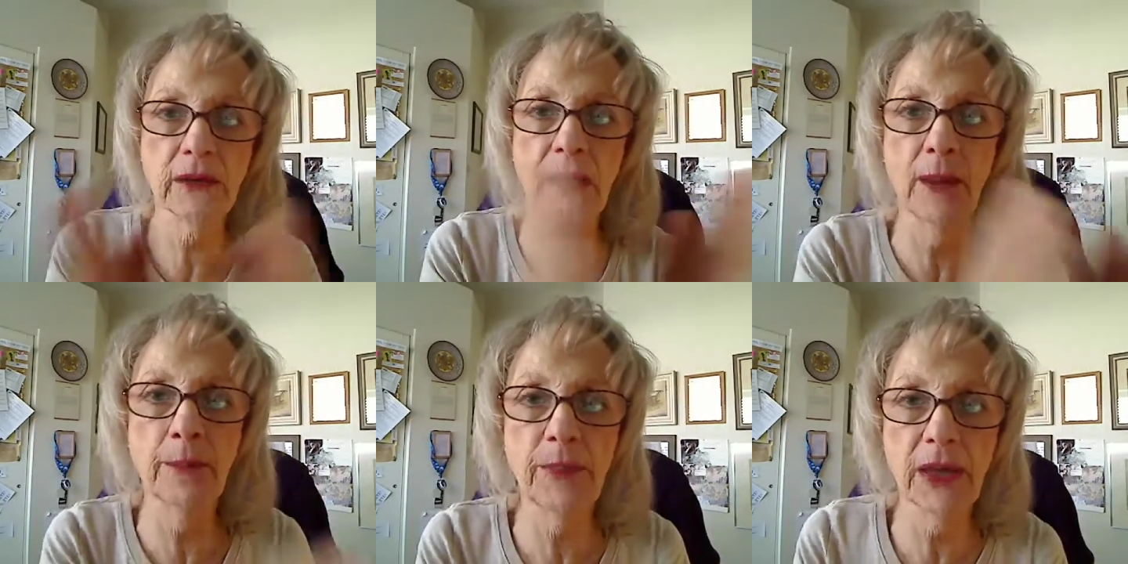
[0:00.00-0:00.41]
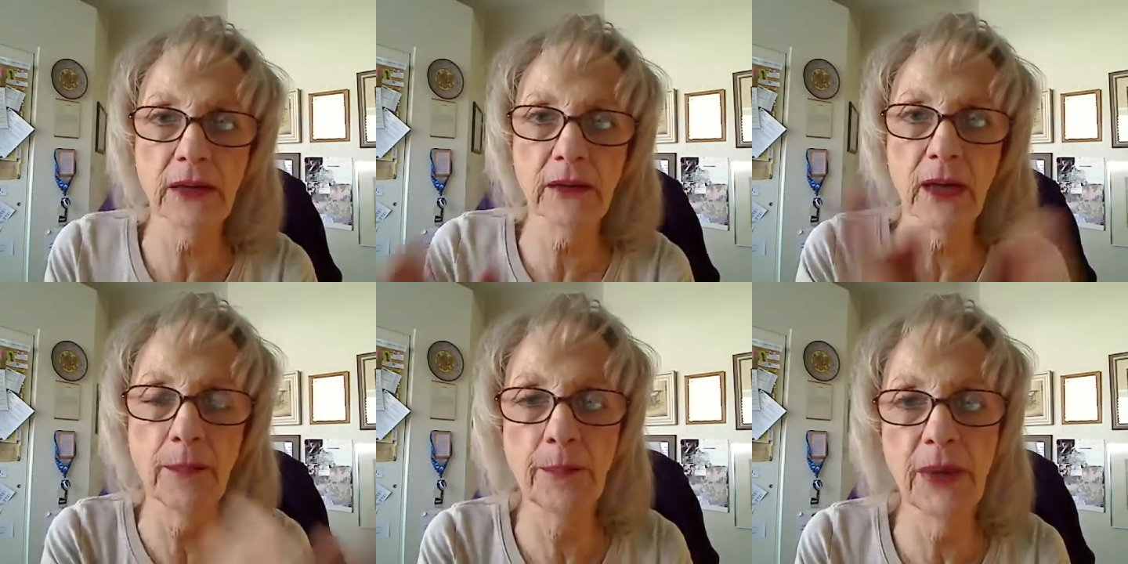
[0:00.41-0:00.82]
and
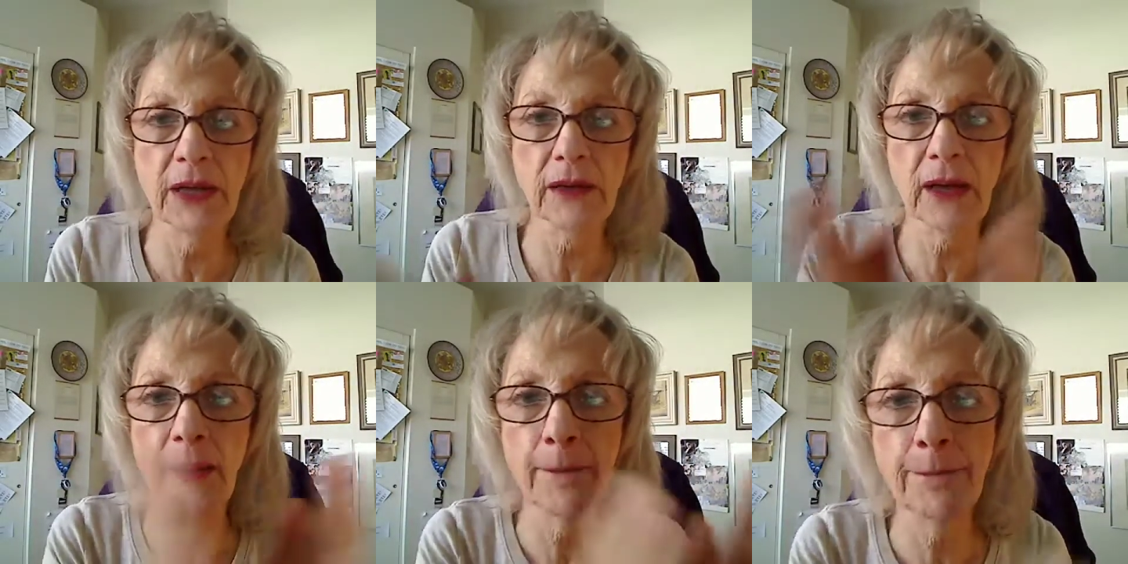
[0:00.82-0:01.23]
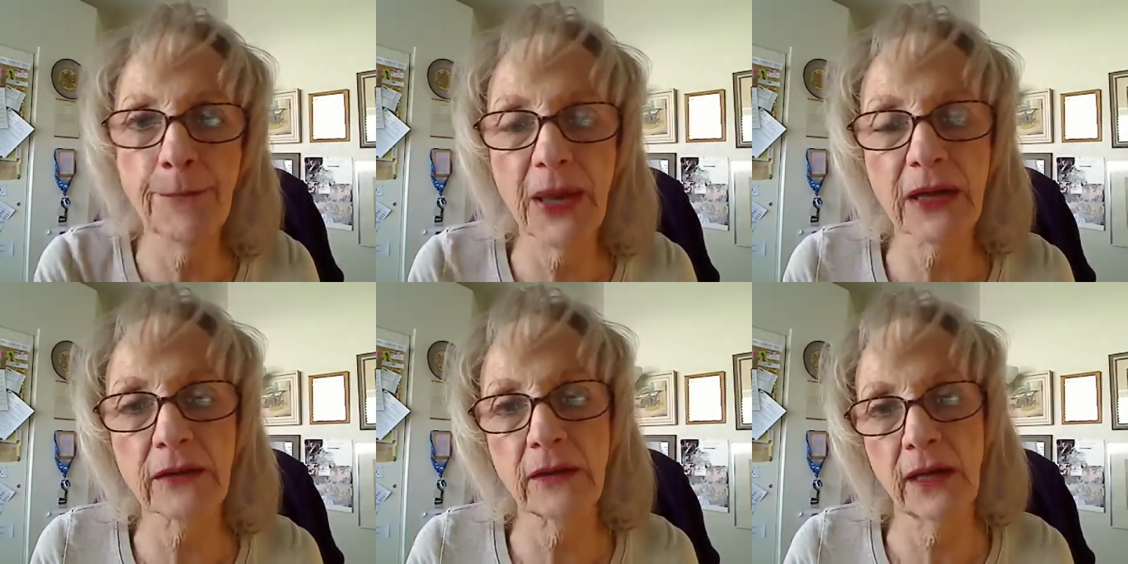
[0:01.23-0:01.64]
better and better and
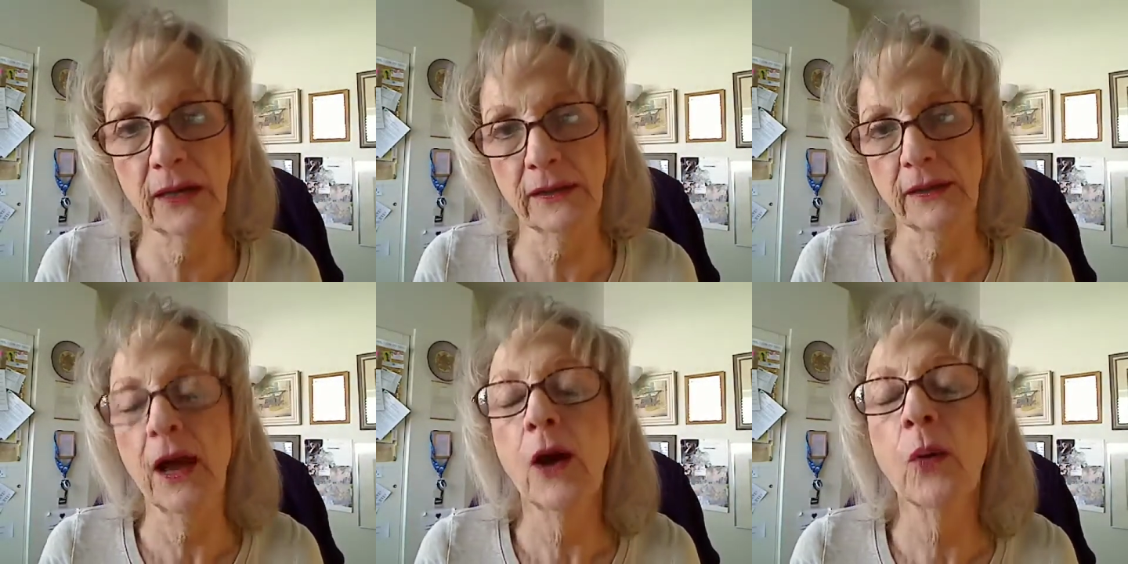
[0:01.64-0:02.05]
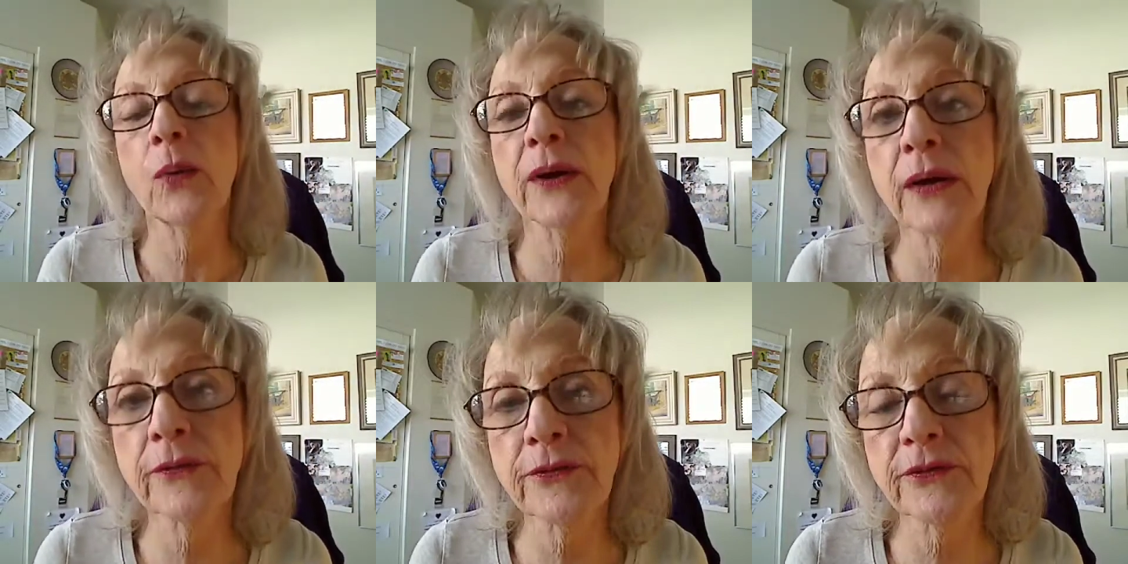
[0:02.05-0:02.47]
better at it,
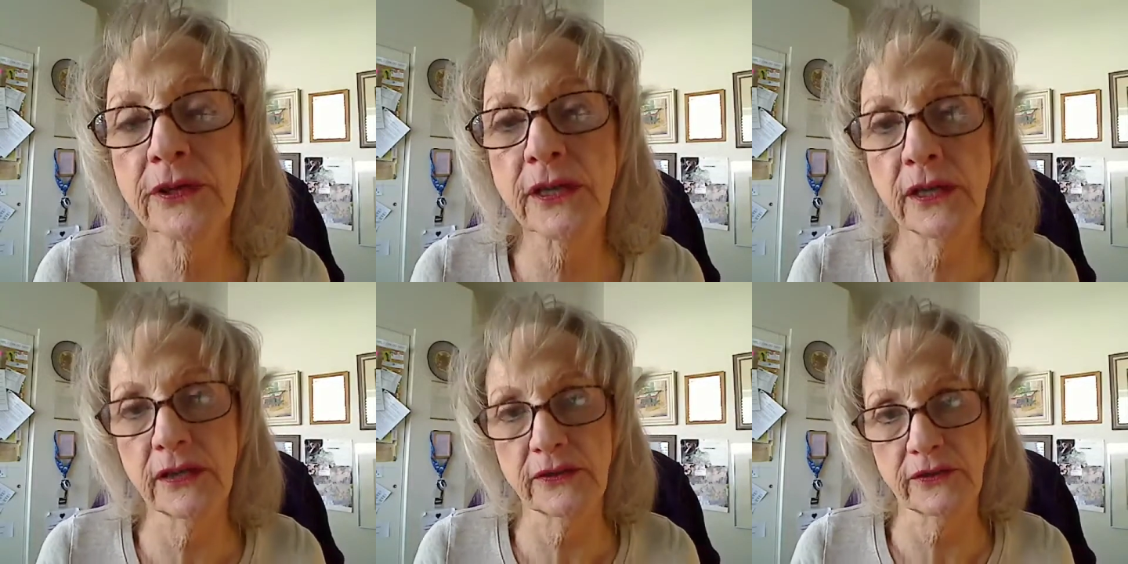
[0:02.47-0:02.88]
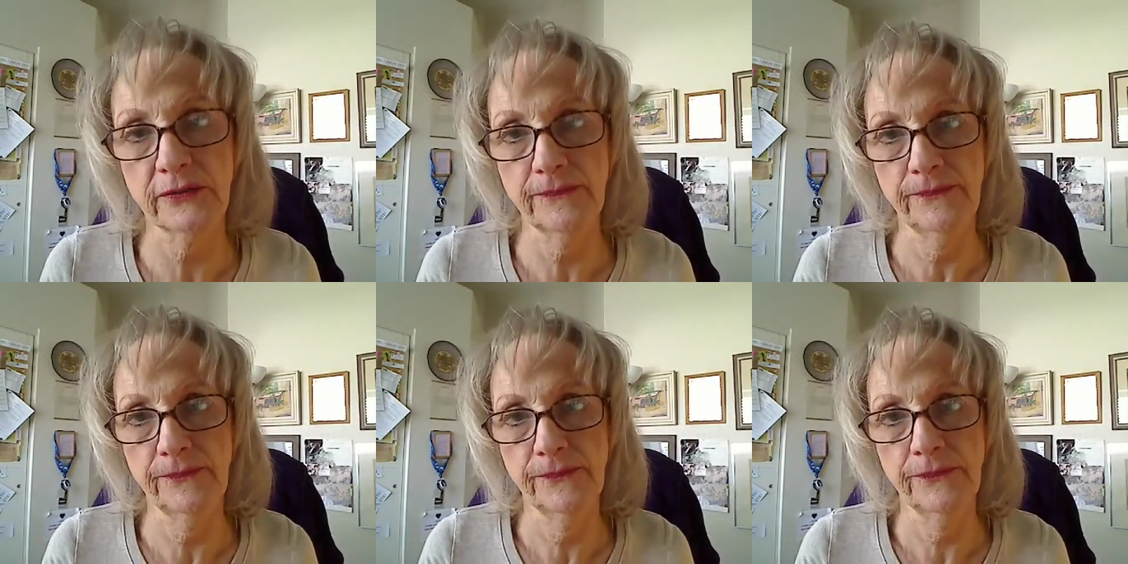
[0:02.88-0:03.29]
whatever it is.